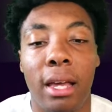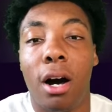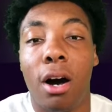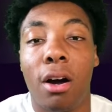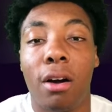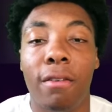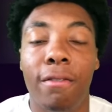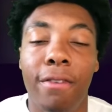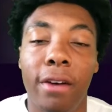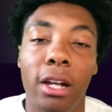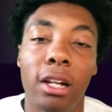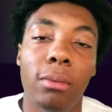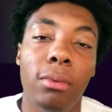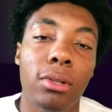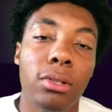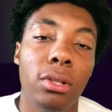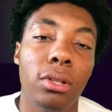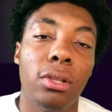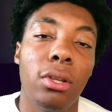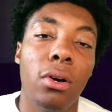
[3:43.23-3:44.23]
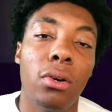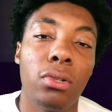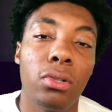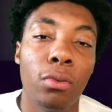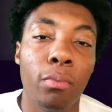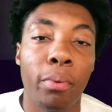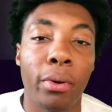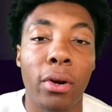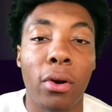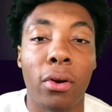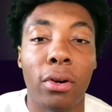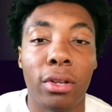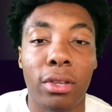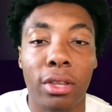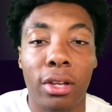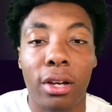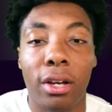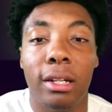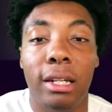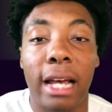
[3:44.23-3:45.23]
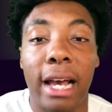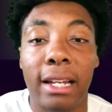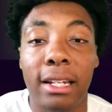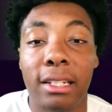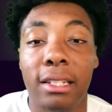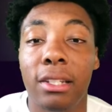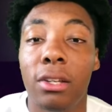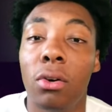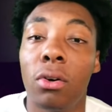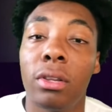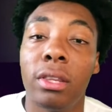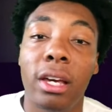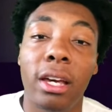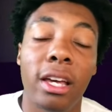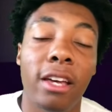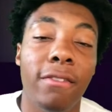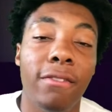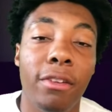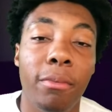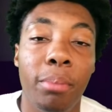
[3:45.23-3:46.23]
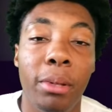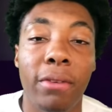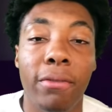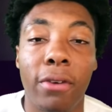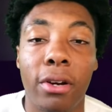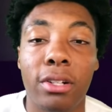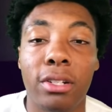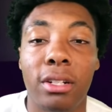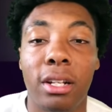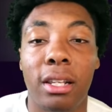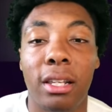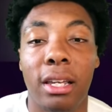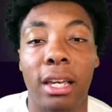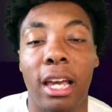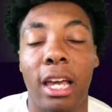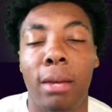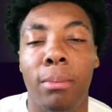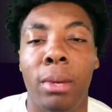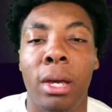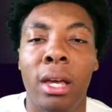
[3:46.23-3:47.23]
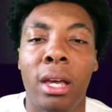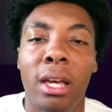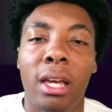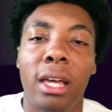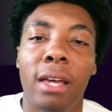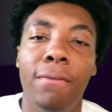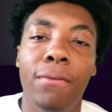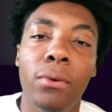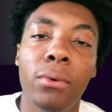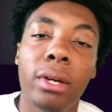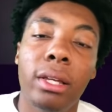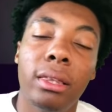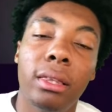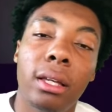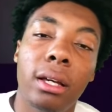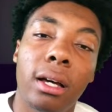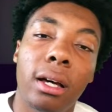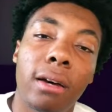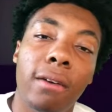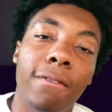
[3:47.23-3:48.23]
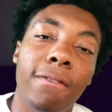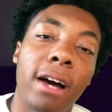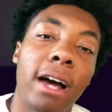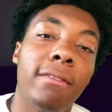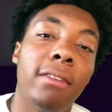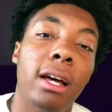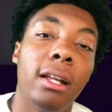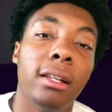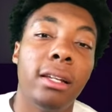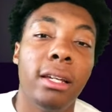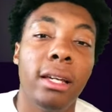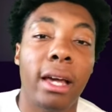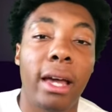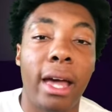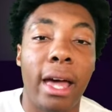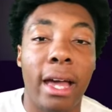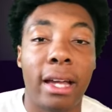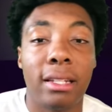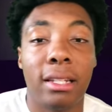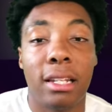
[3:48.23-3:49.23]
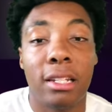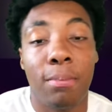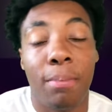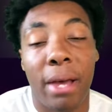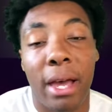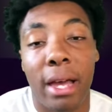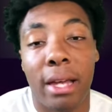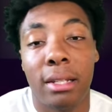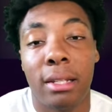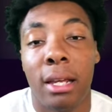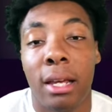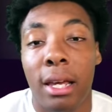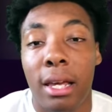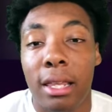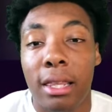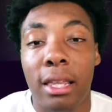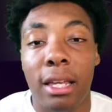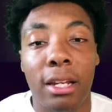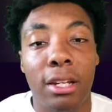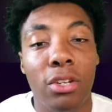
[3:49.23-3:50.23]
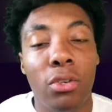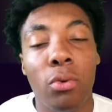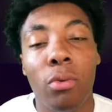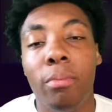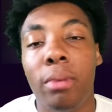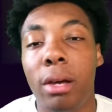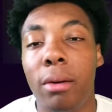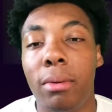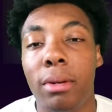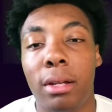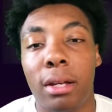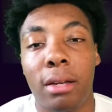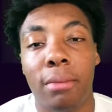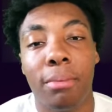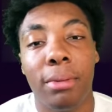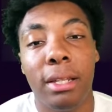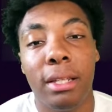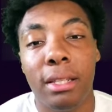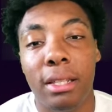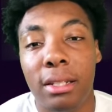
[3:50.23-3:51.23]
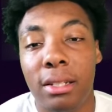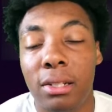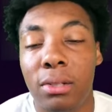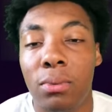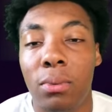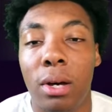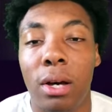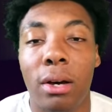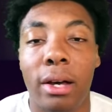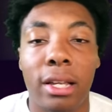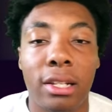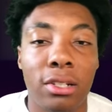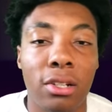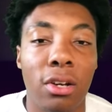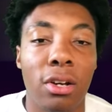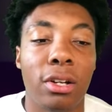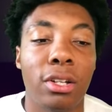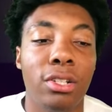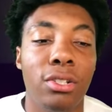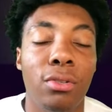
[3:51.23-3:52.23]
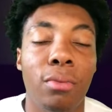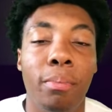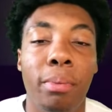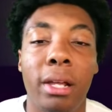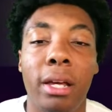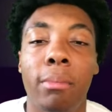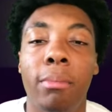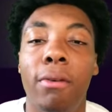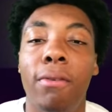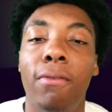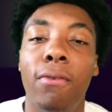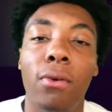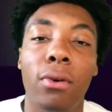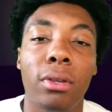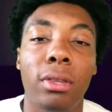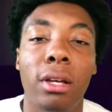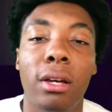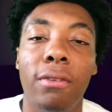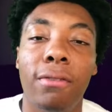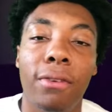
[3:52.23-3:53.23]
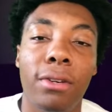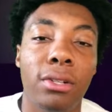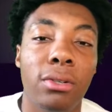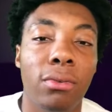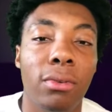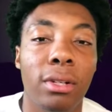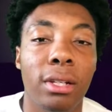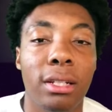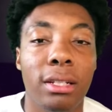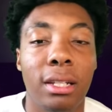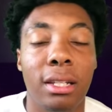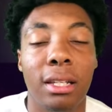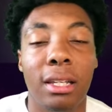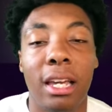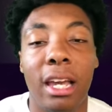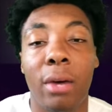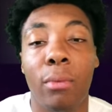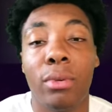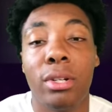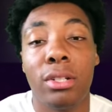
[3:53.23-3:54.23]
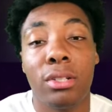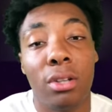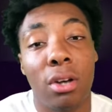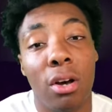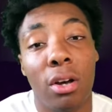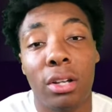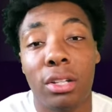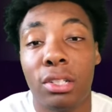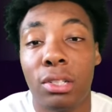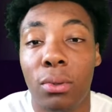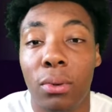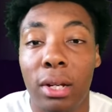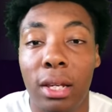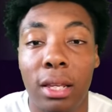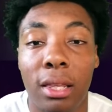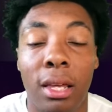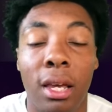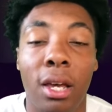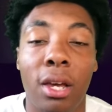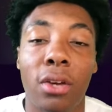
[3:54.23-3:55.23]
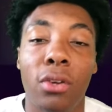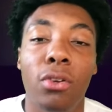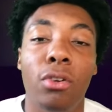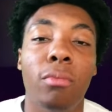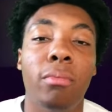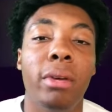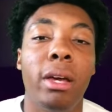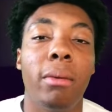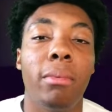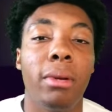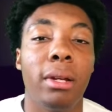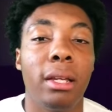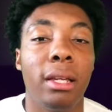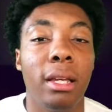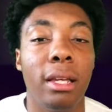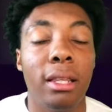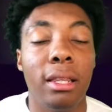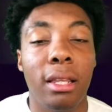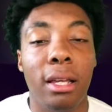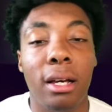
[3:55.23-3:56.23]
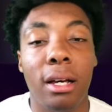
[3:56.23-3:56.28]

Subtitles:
are available to those who pre-order the Dynasty or the MVP version of the game. If you get the $5 EA Access Pass, then you will be able to complete these as well. As long as you play before the official release of the game, which is August 20th, you'll be able to get